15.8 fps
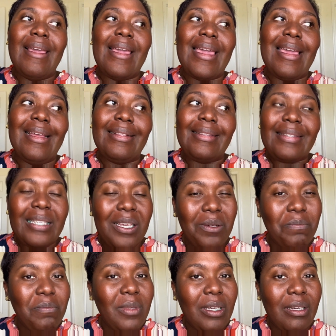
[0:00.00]

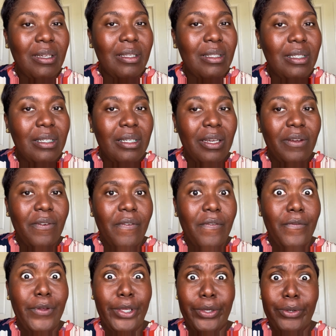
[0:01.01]
intimate
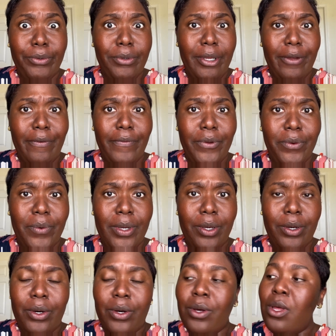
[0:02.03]
view, if you
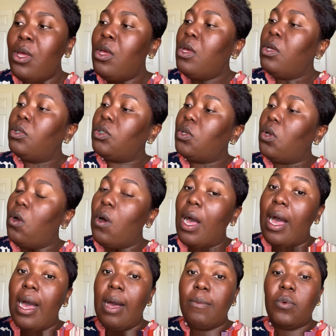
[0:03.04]
will. So
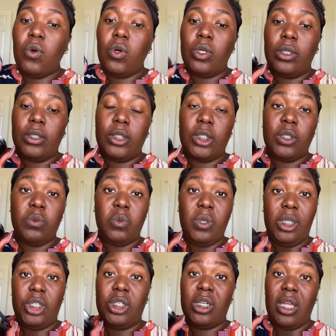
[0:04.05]
I'm gonna
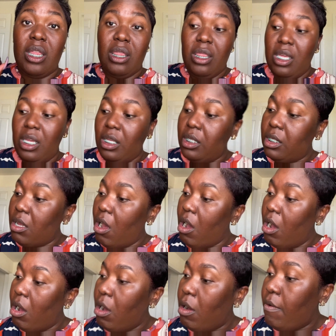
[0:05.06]
switch this
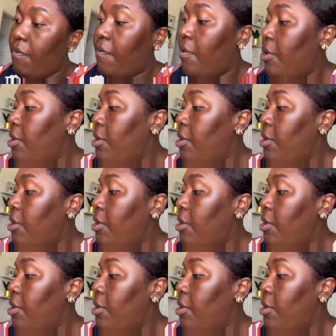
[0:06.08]
off.